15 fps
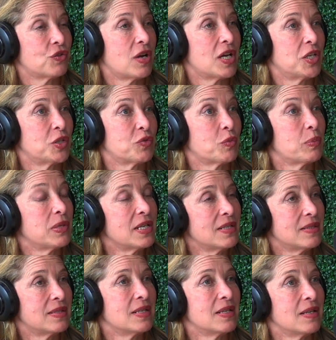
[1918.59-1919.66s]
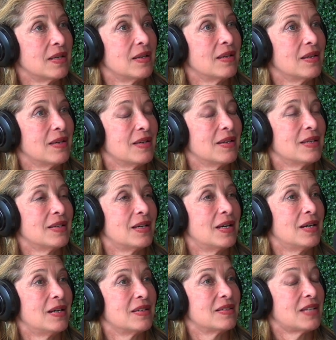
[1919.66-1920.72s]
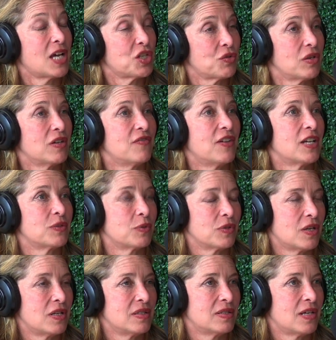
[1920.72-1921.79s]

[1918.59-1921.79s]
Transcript: trials replacing saturated fats with